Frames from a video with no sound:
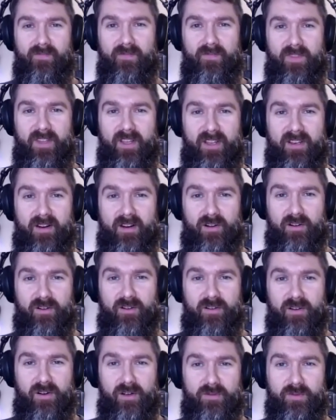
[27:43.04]
Then our
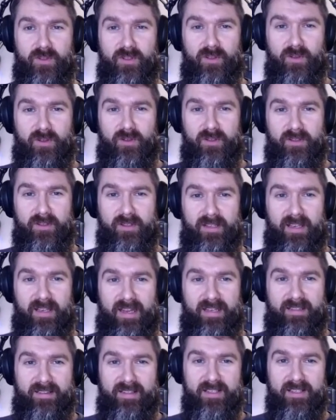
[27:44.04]
code will look
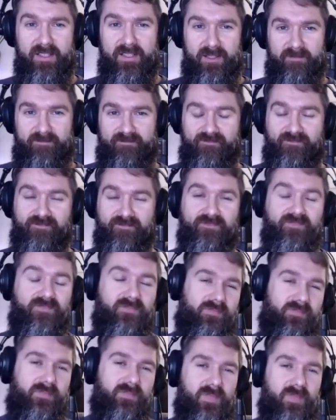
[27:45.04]
like this.
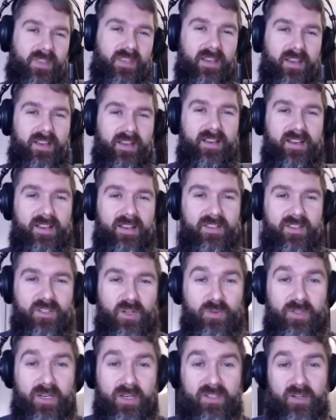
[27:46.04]

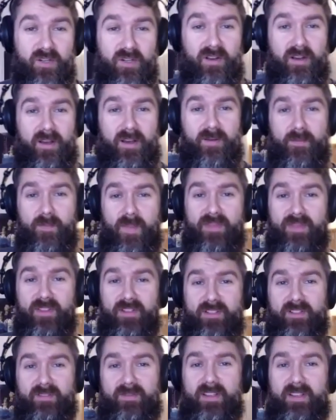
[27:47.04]
So there's a
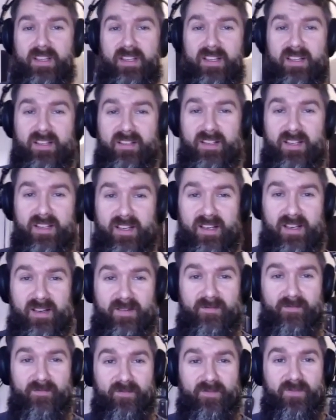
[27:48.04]
method in
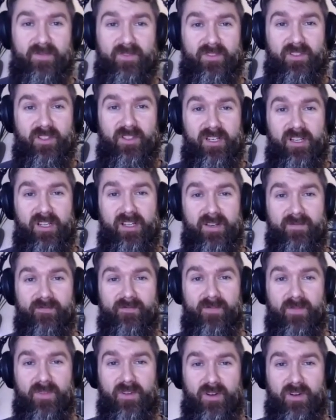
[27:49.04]
the
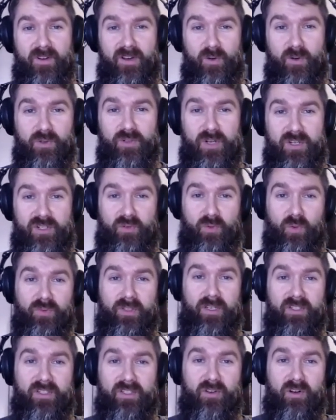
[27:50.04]
orchestration
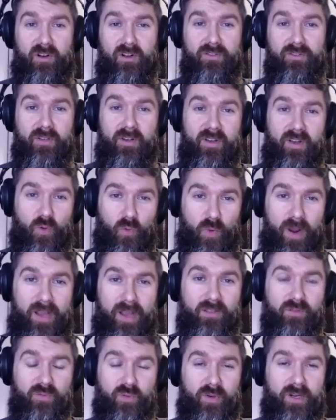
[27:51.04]
context called
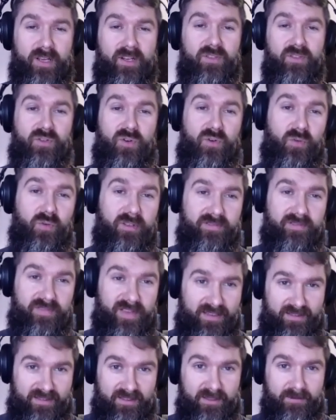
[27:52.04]
wait for external
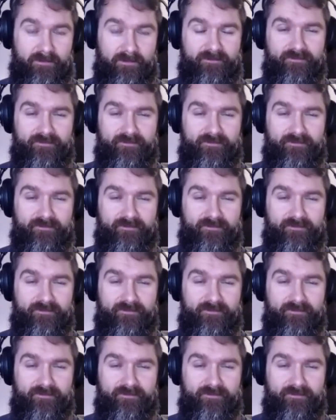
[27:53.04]
event,